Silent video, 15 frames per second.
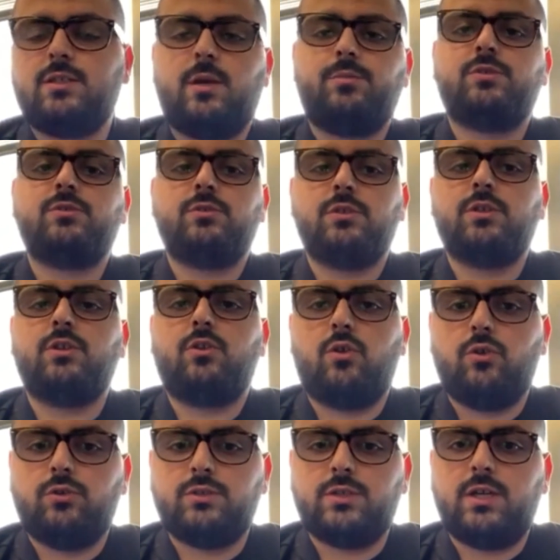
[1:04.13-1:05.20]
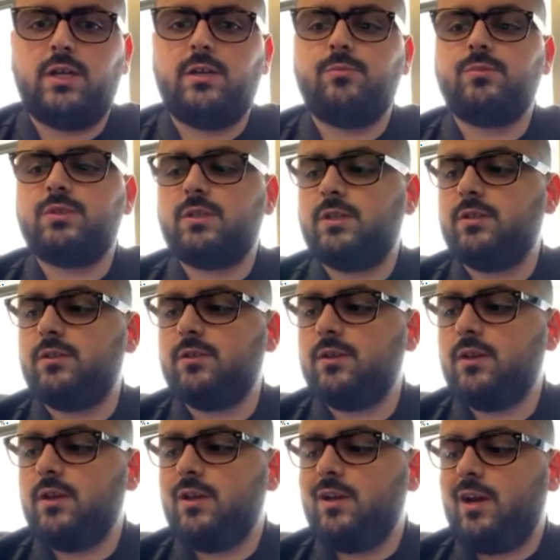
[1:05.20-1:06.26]
absolutely at all times. And
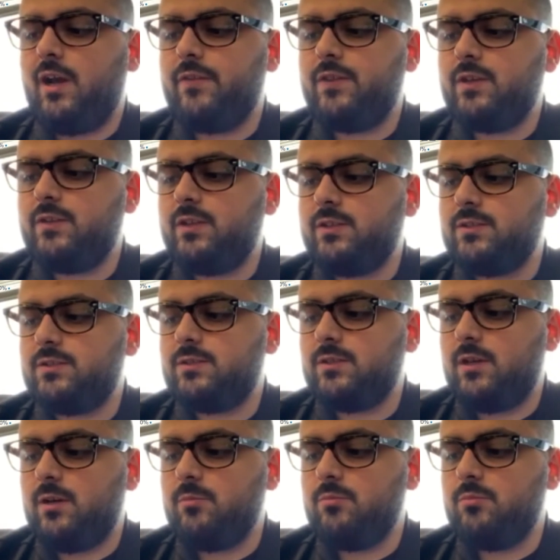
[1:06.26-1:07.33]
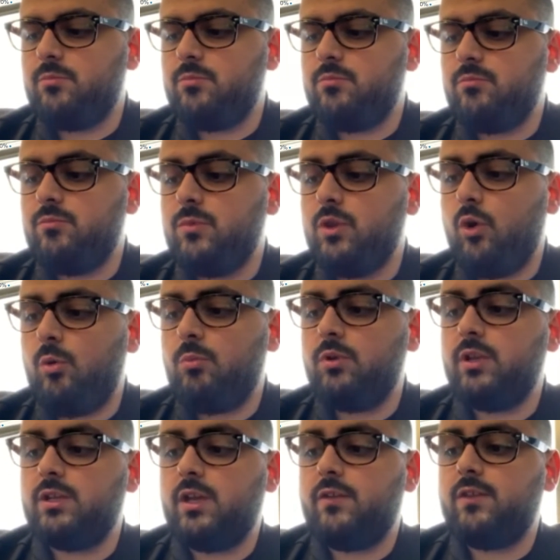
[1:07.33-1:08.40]
I think that's
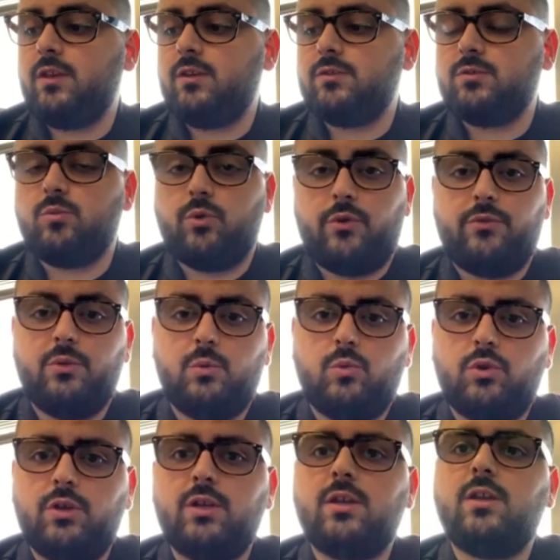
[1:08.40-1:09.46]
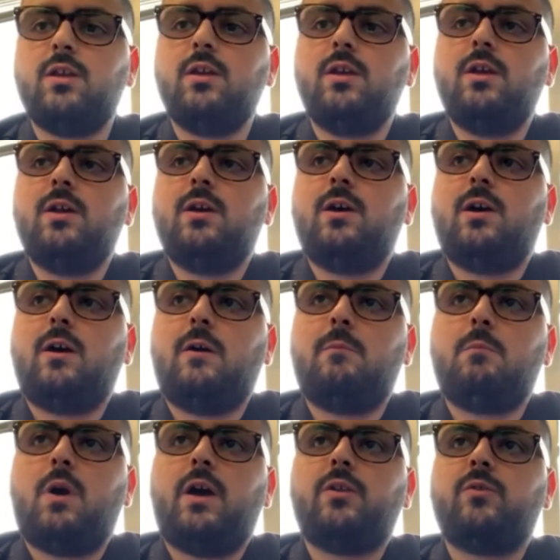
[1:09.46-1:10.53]
noble, and I think it's worth rewarding.
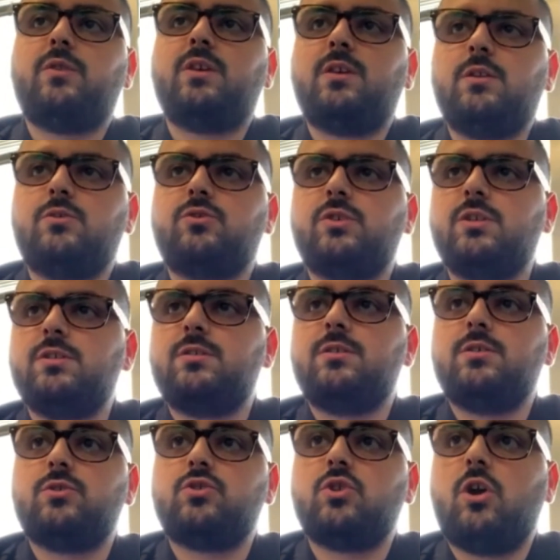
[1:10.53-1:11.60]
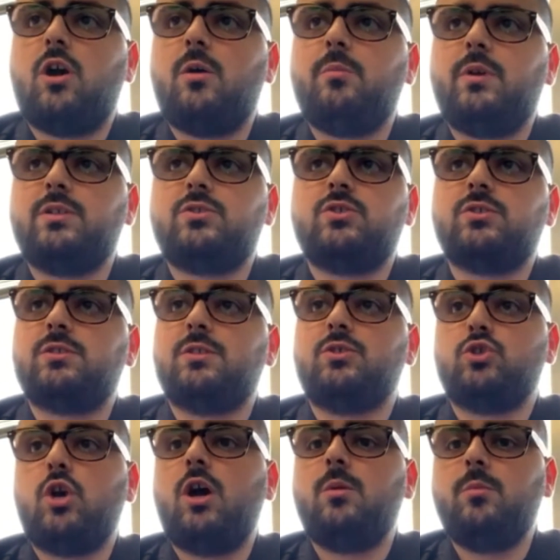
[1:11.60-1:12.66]
I don't think he treats his job as just a
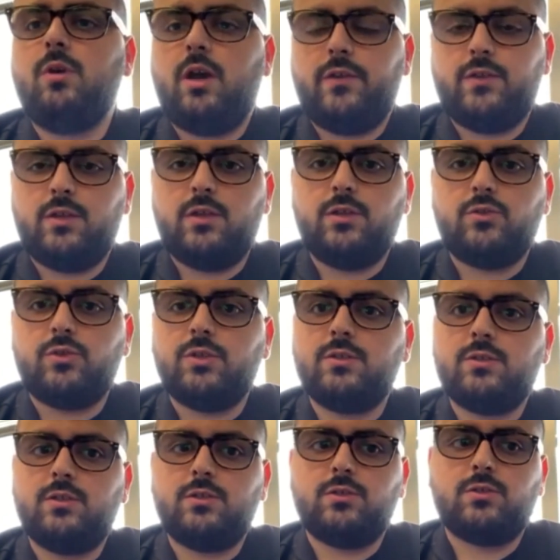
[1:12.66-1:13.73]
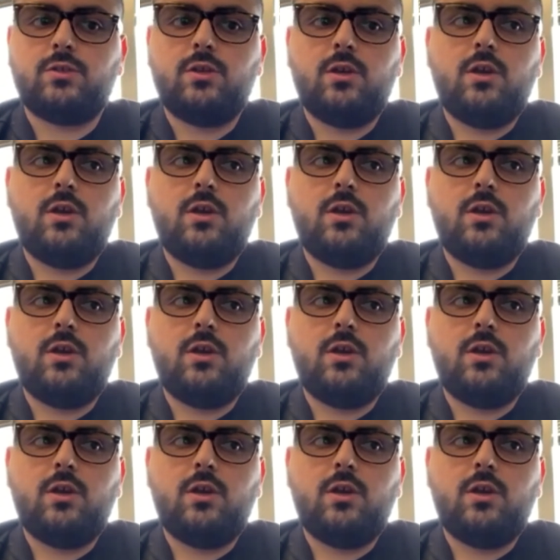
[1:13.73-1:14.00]
job. I think he treats his